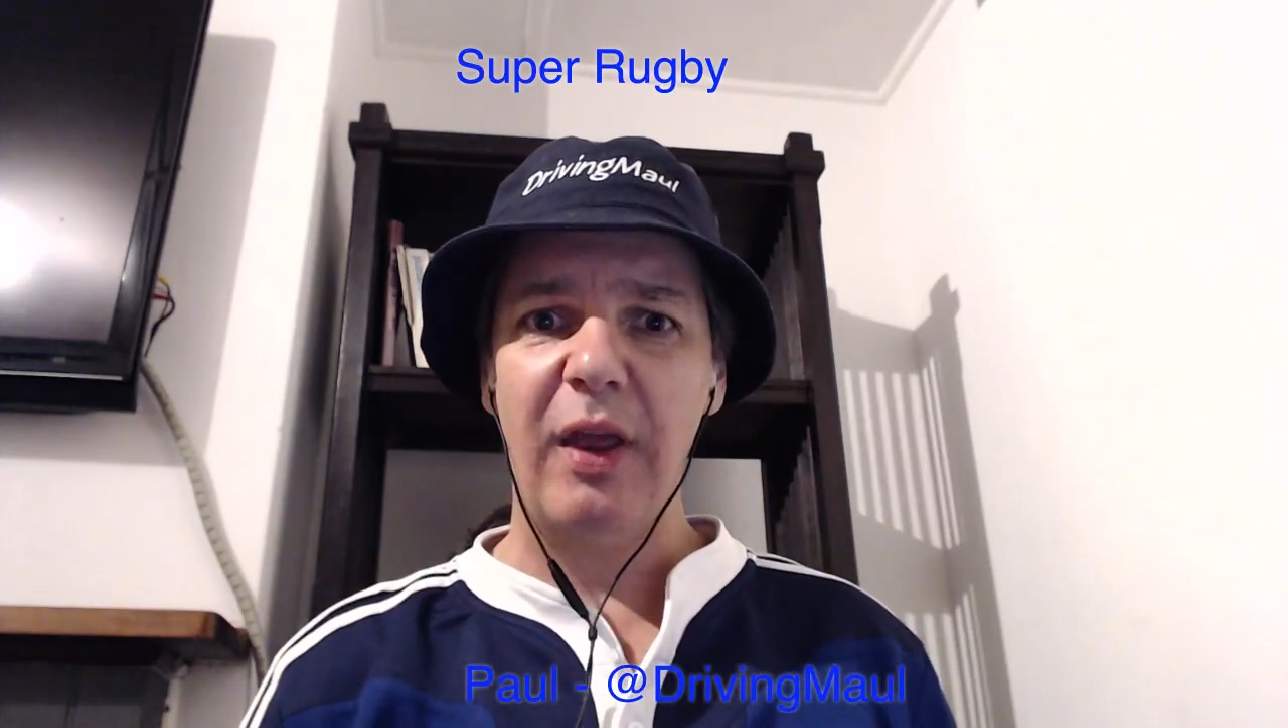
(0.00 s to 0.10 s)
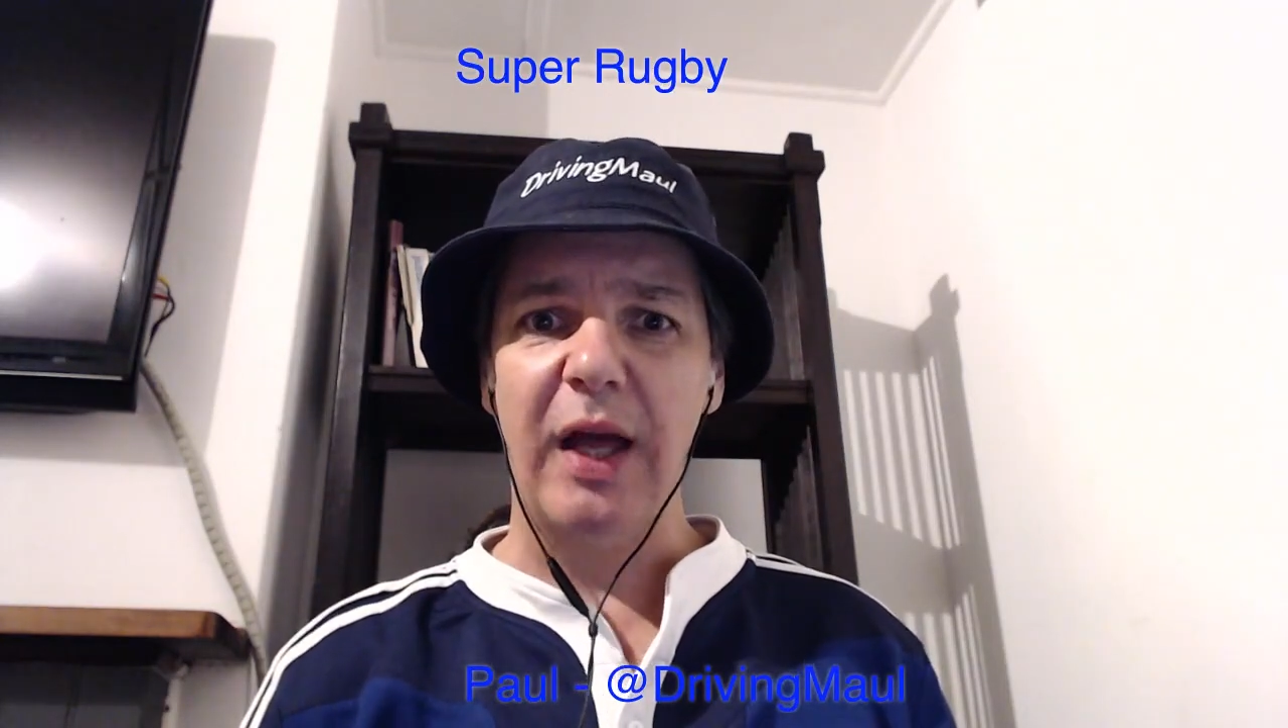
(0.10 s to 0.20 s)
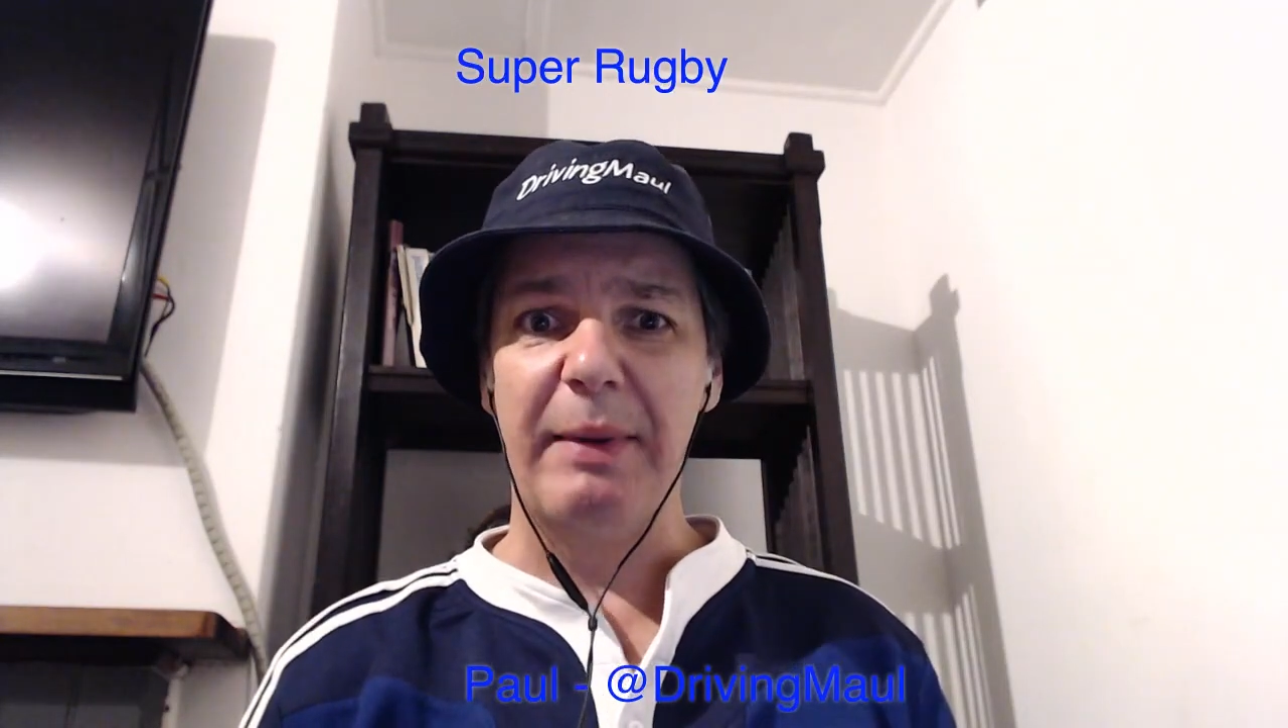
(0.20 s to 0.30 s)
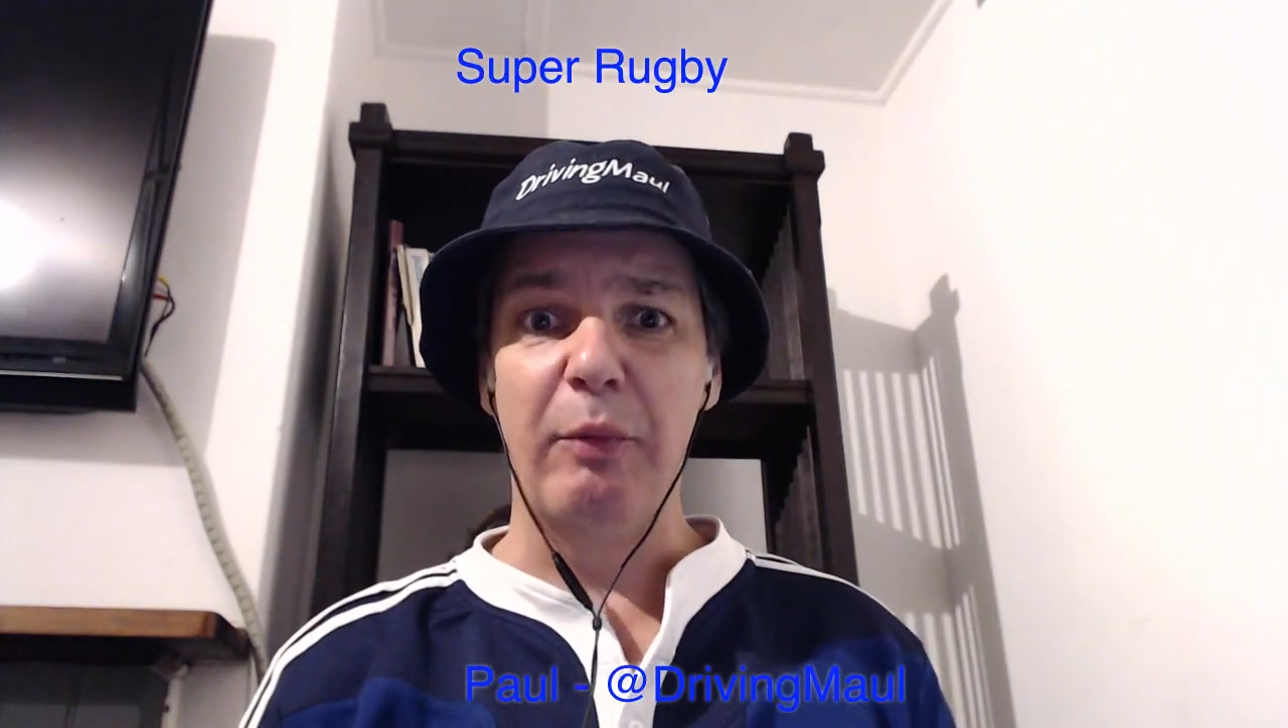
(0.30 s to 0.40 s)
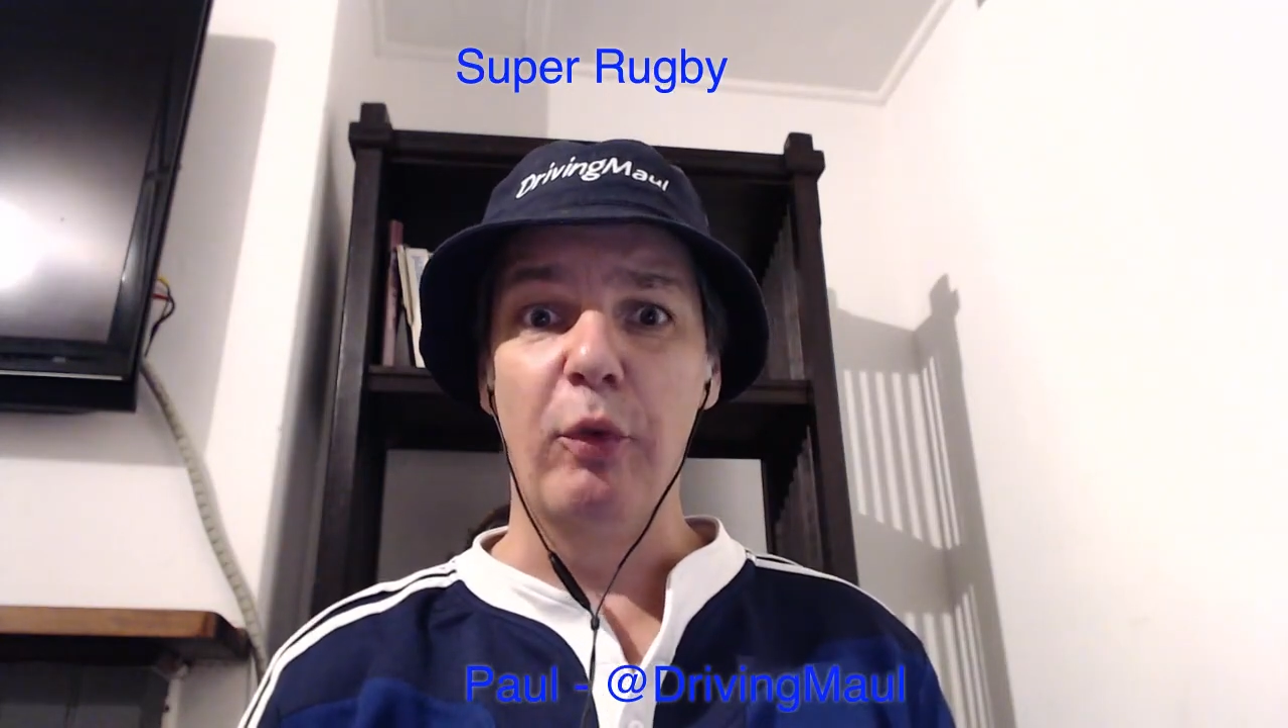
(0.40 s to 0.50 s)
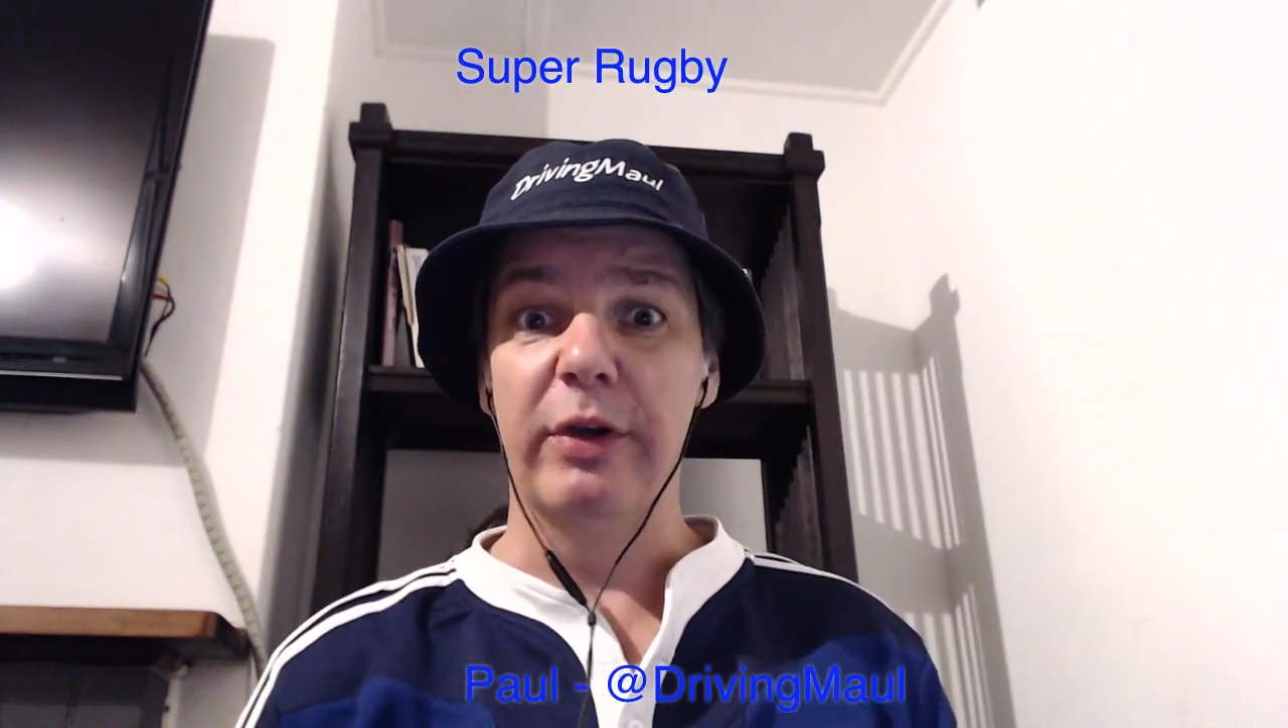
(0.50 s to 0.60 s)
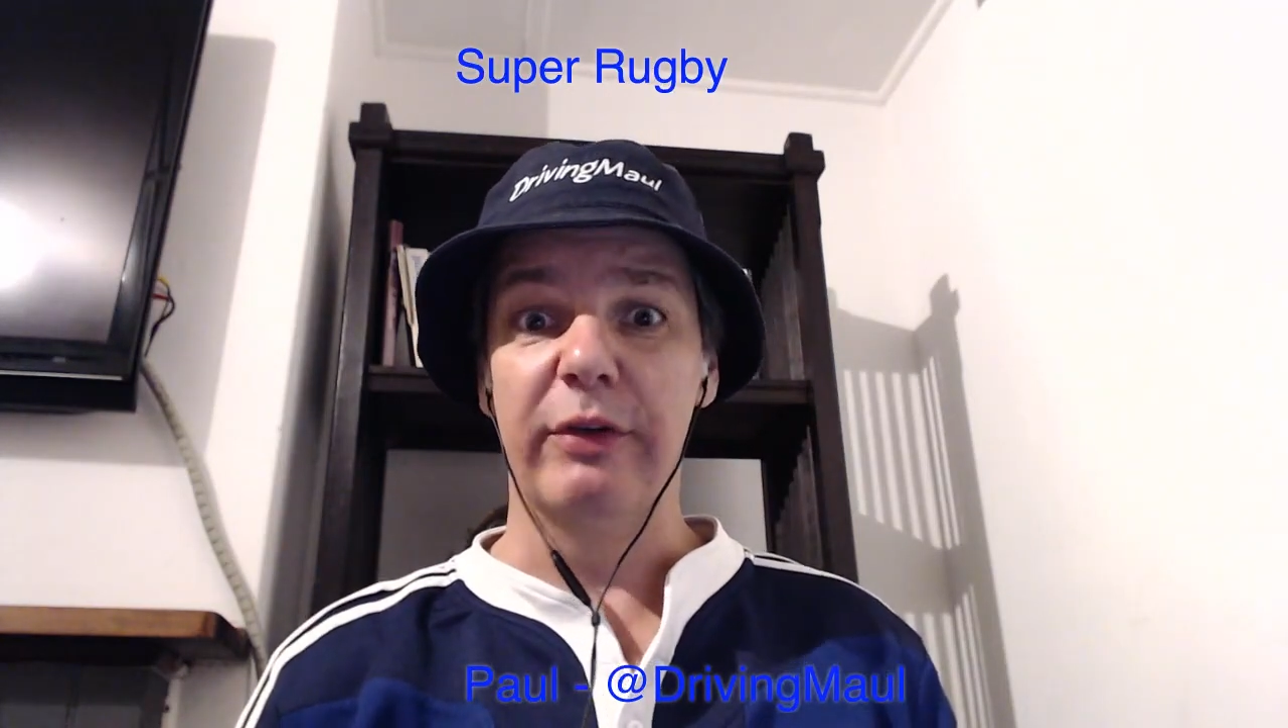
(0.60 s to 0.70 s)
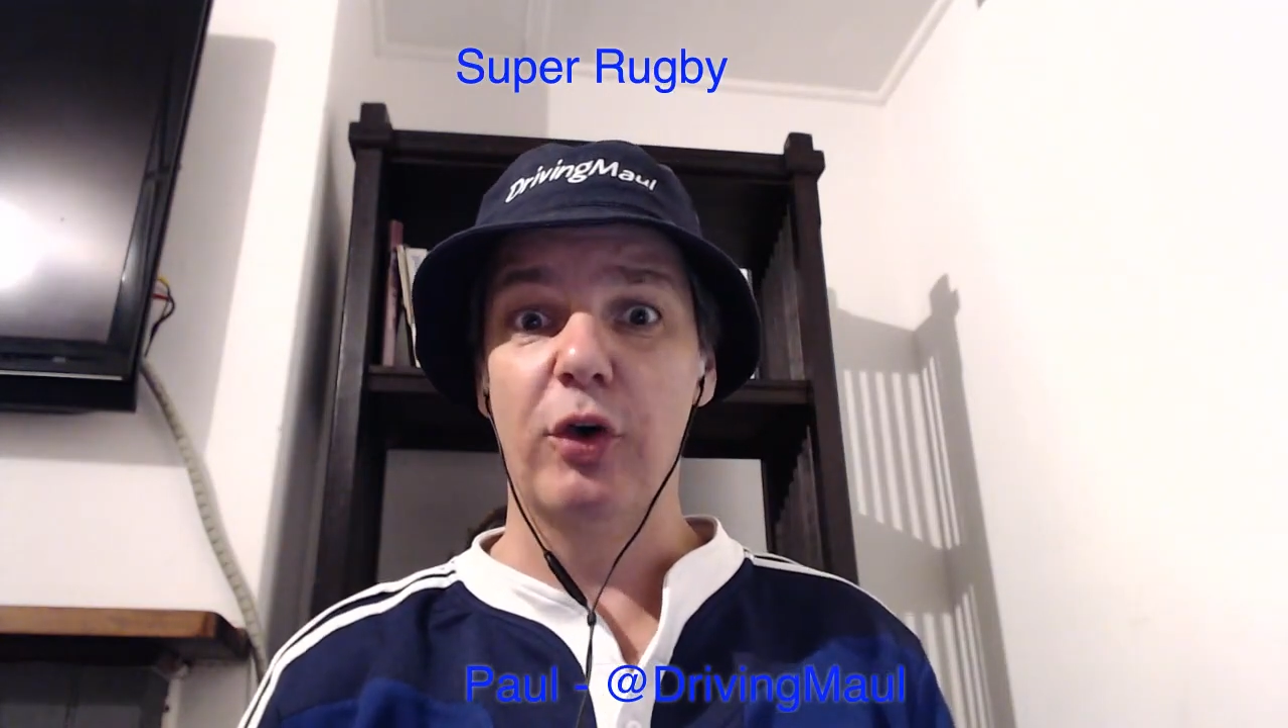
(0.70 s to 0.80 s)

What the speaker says: and wouldn't